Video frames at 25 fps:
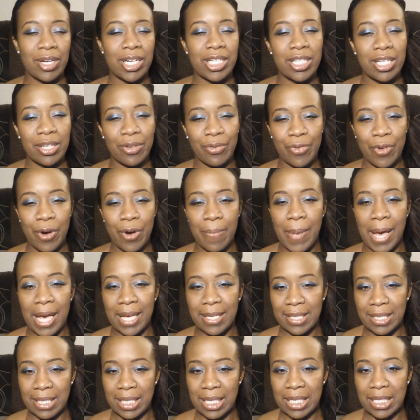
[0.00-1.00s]
searching for
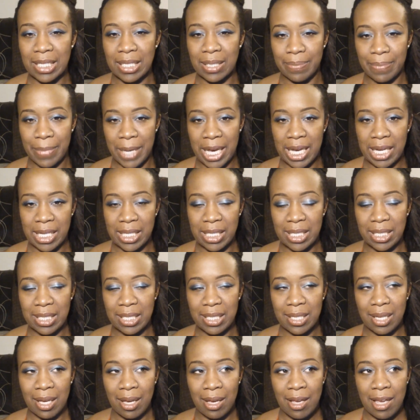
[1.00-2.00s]
about 6
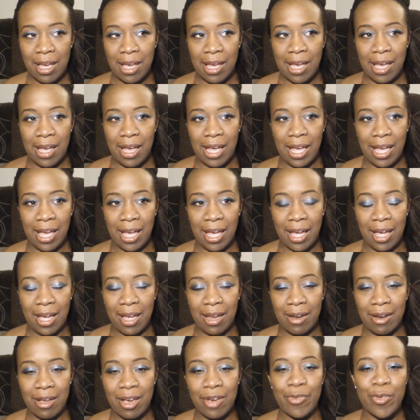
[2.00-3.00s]
months,
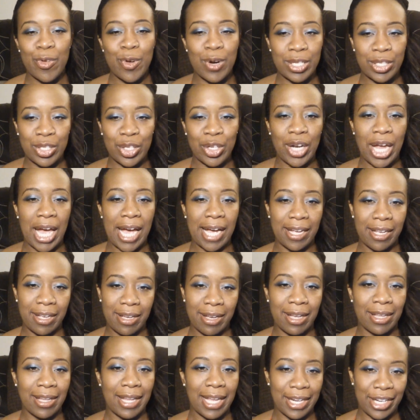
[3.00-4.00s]
and of course, you know how
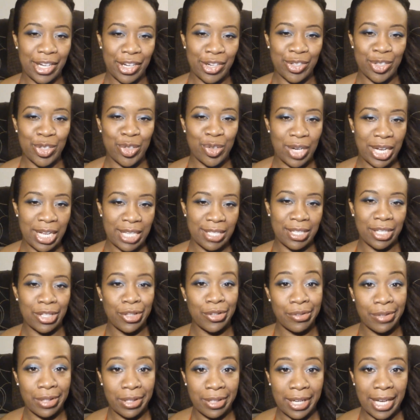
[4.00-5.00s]
you collect your strands
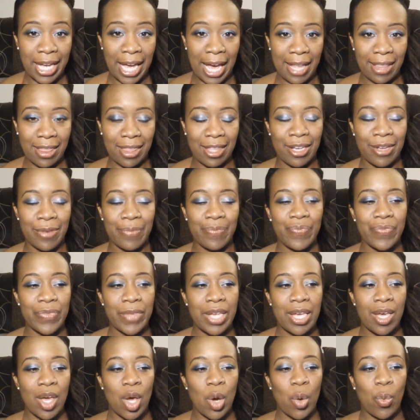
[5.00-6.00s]
and you look at them.
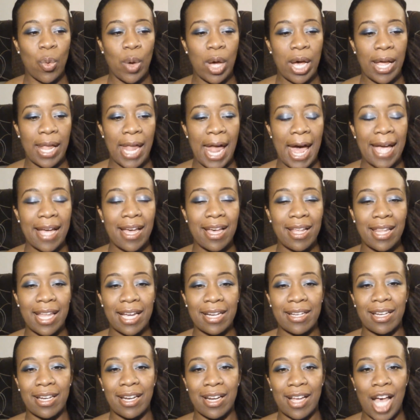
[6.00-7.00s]
Well, I
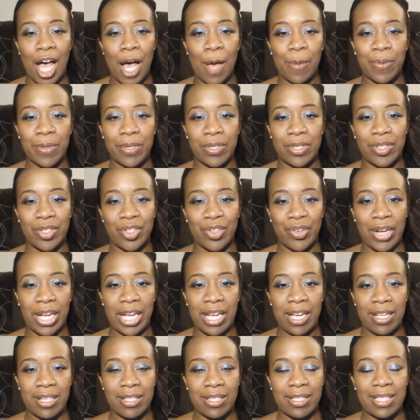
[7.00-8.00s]
collected a couple
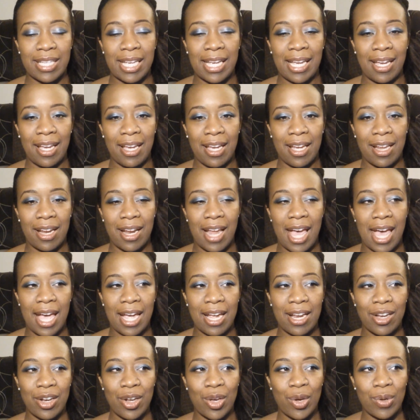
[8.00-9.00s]
strands, and
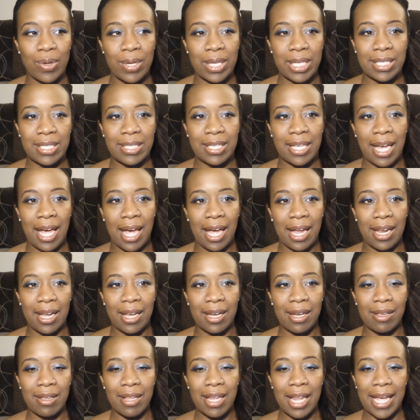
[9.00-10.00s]
I noticed that
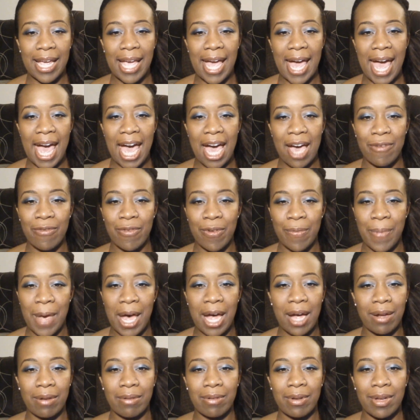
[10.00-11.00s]
it looked like I have
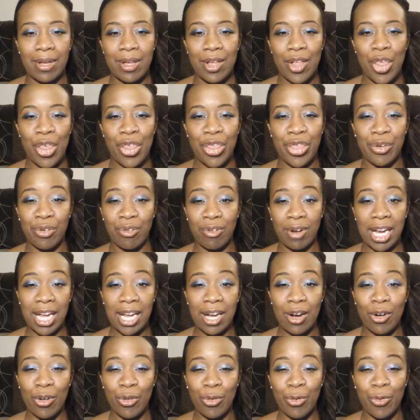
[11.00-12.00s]
about
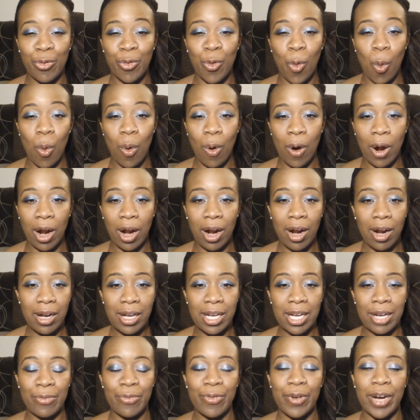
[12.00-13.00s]
3 or
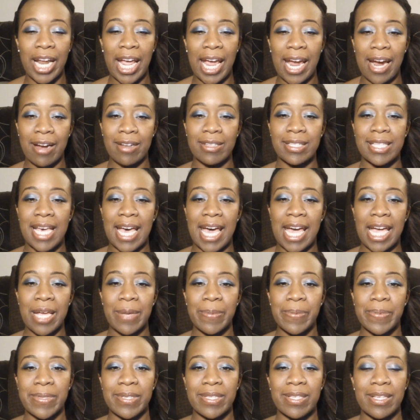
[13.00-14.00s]
4 different hair
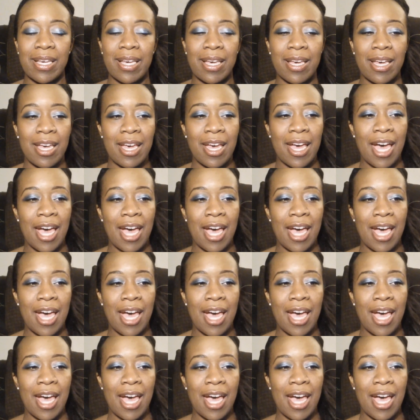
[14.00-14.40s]
types.